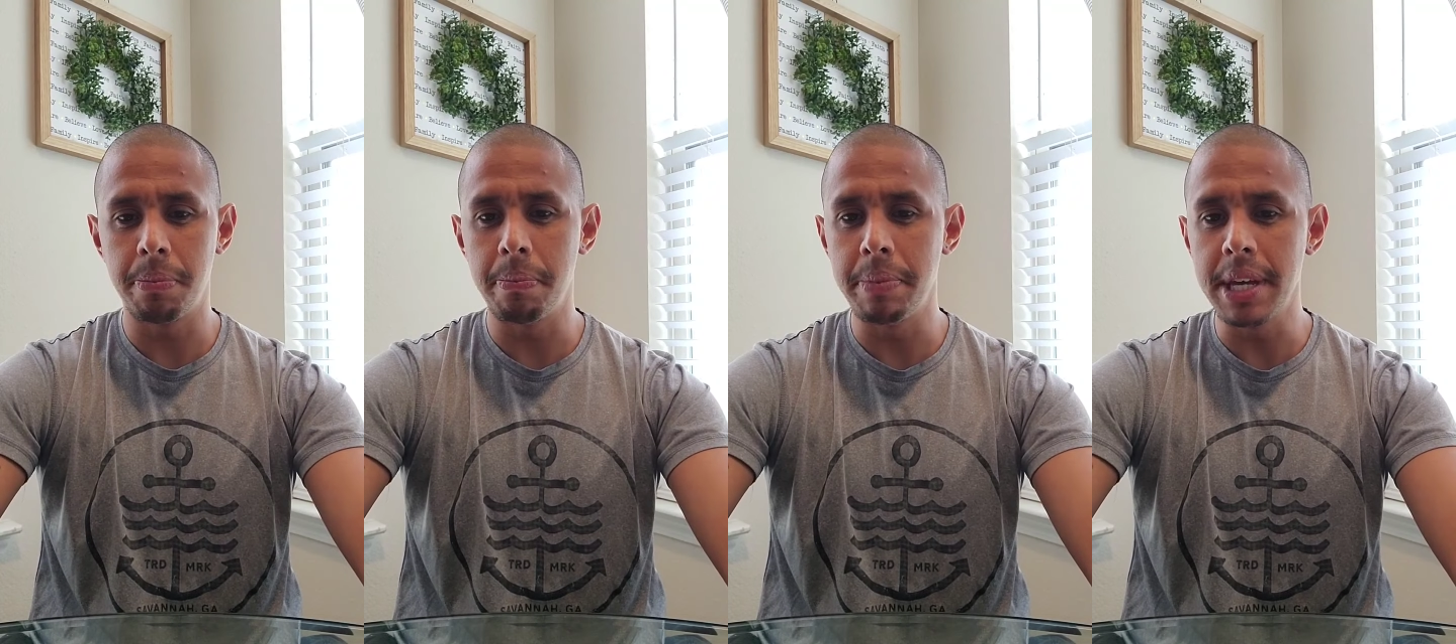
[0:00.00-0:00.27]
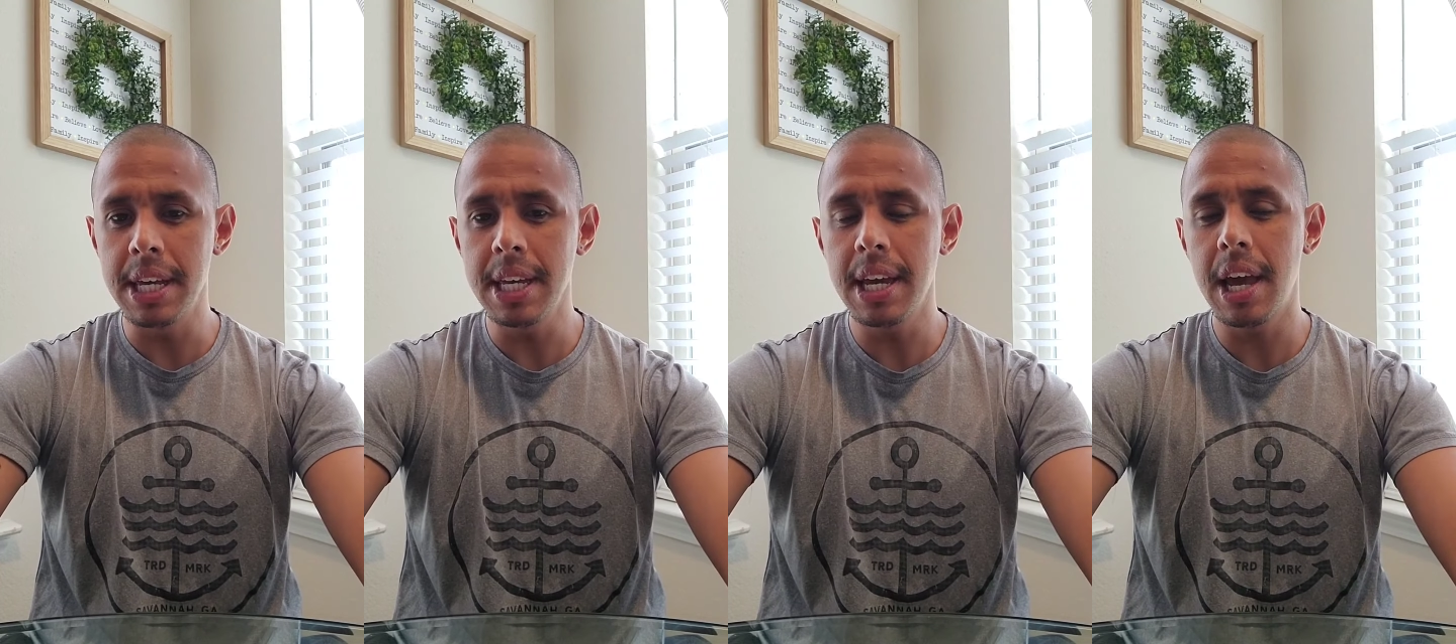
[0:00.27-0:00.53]

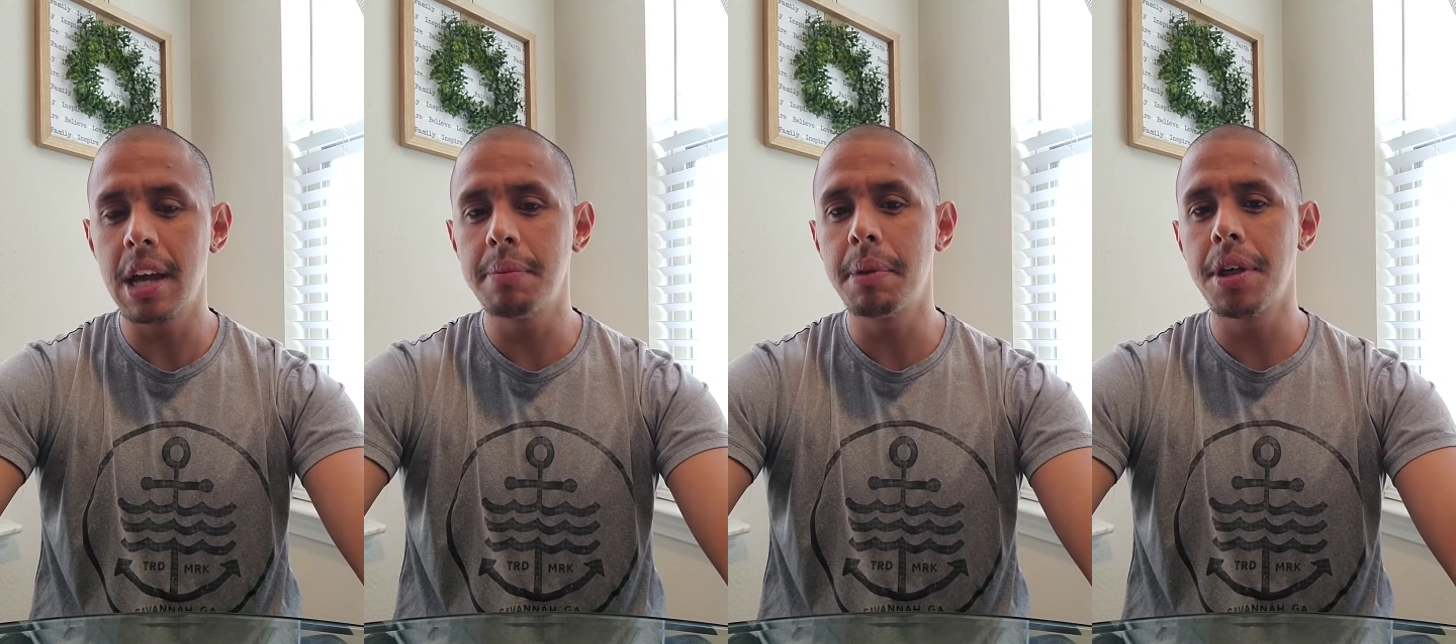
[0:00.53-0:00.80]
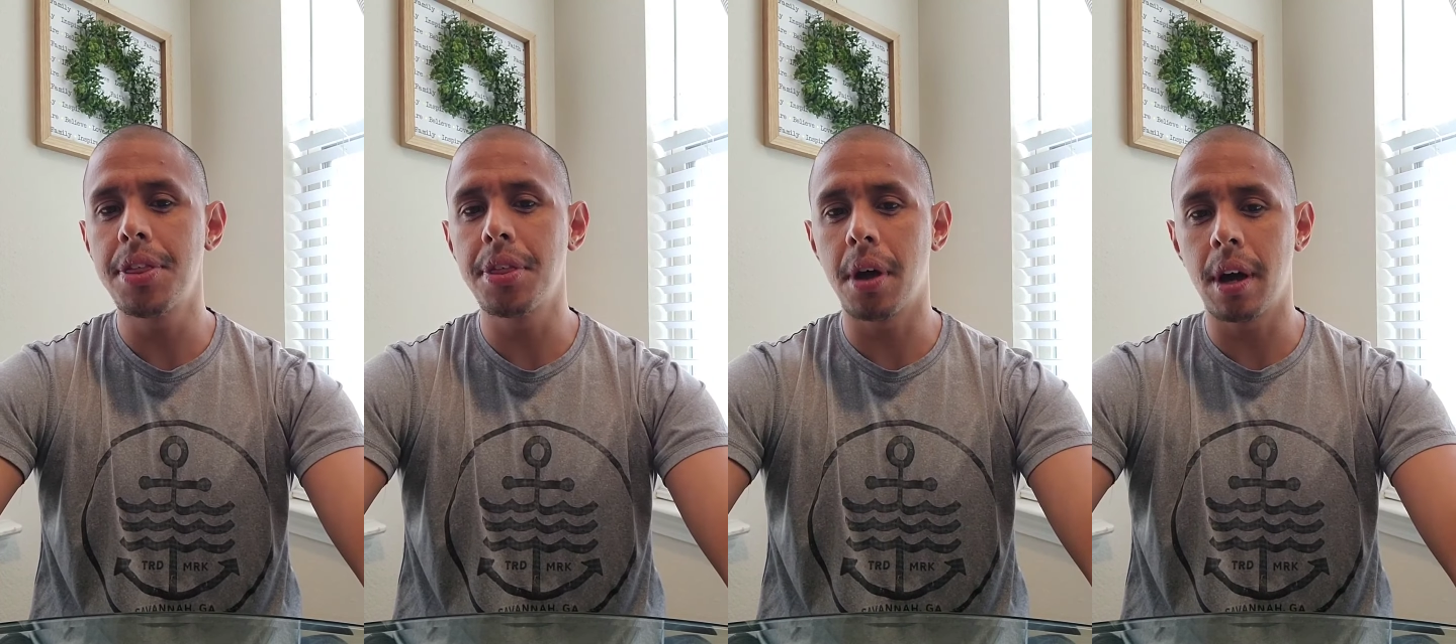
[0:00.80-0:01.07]
me and
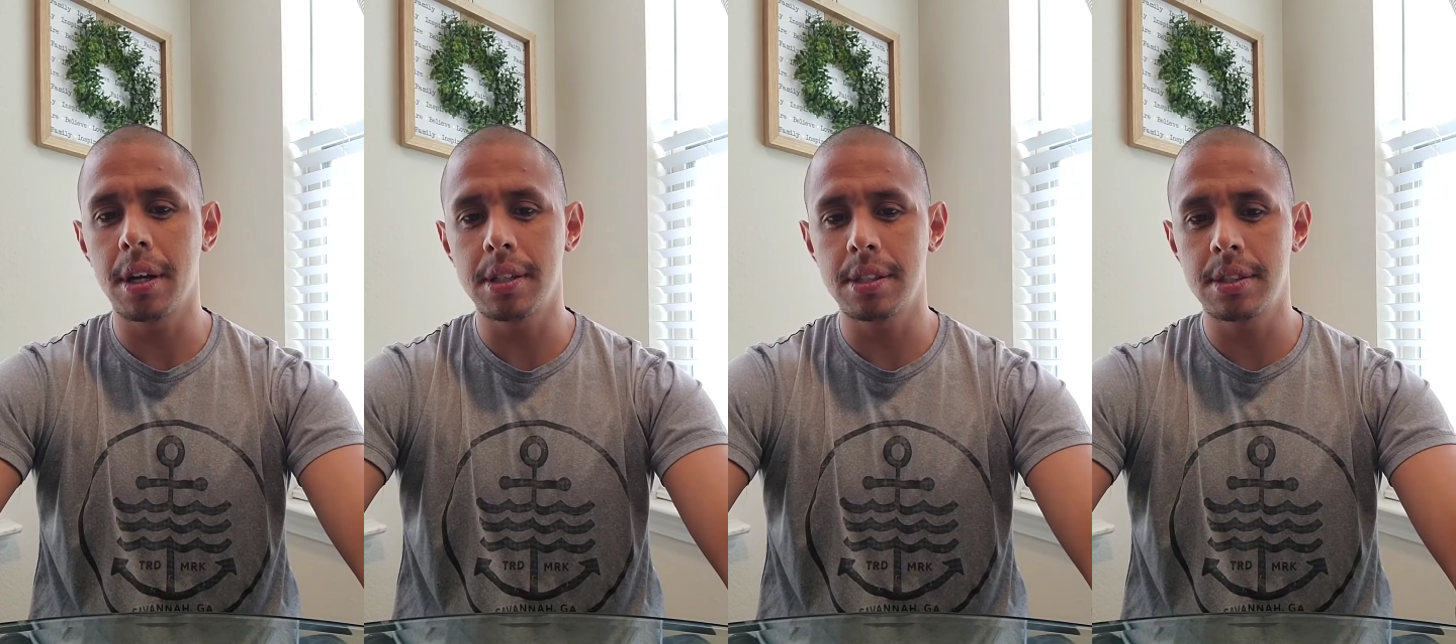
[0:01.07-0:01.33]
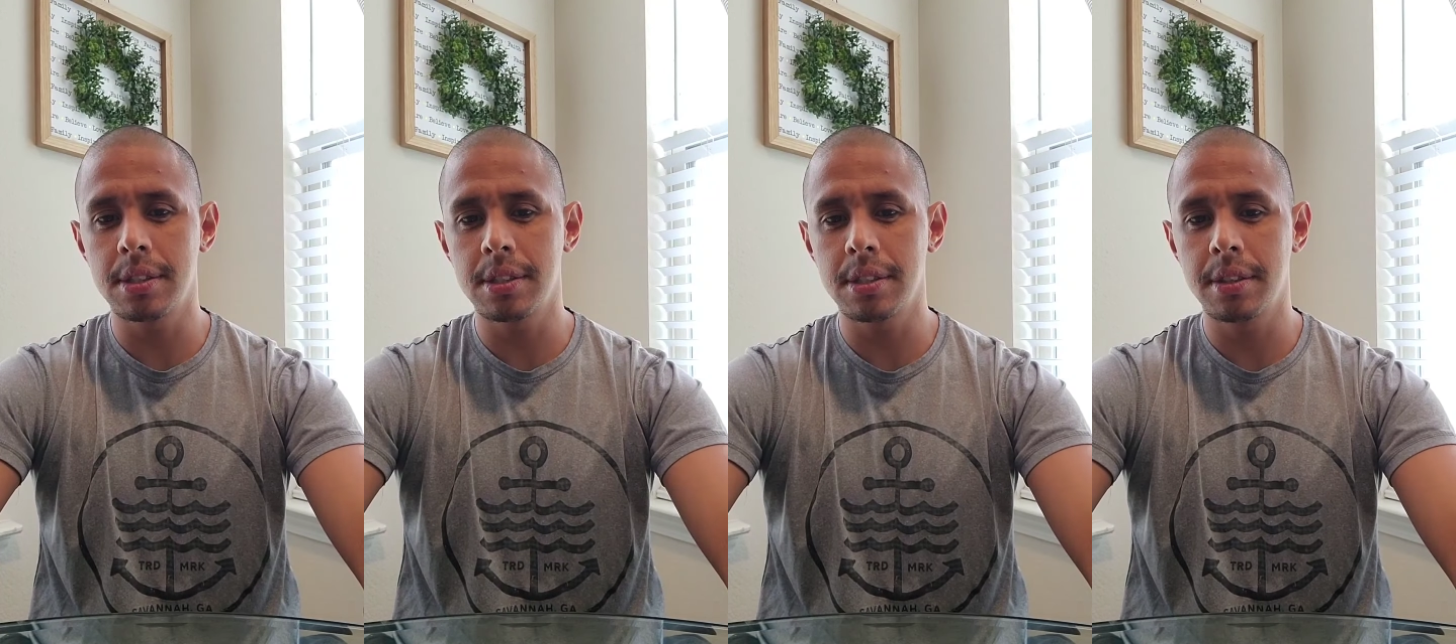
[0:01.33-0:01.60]
my
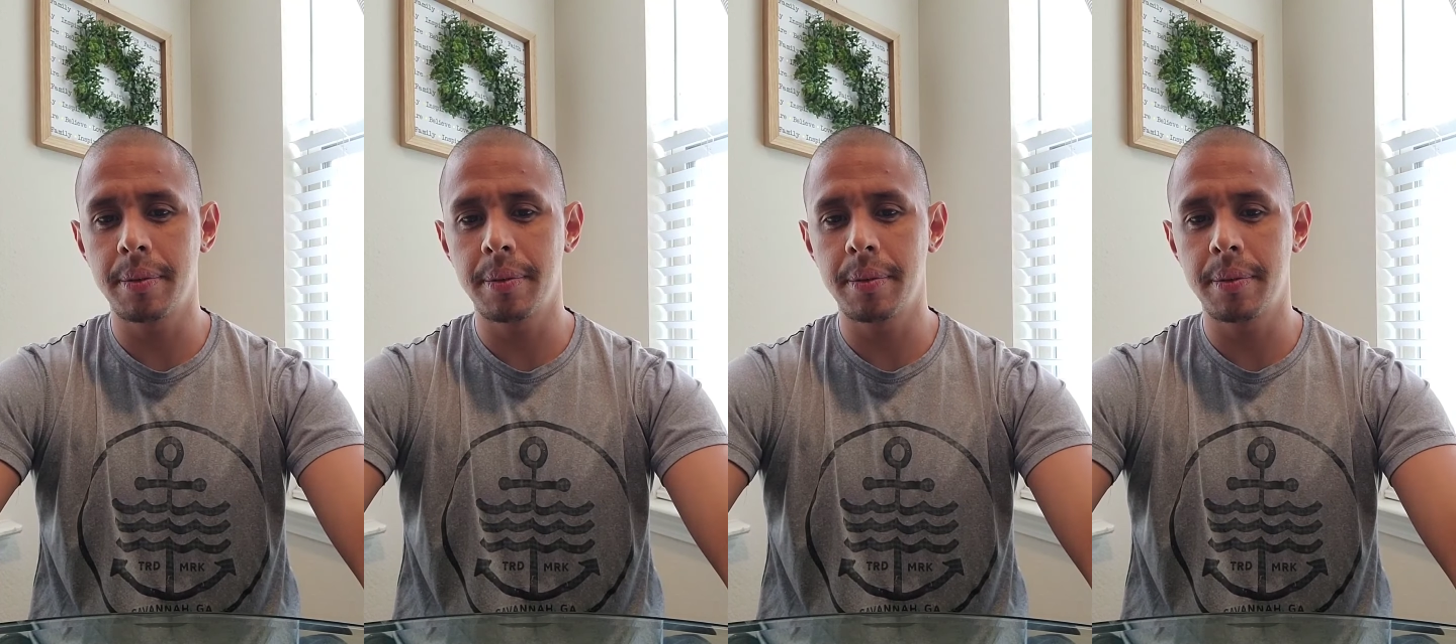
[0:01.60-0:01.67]
thoughts.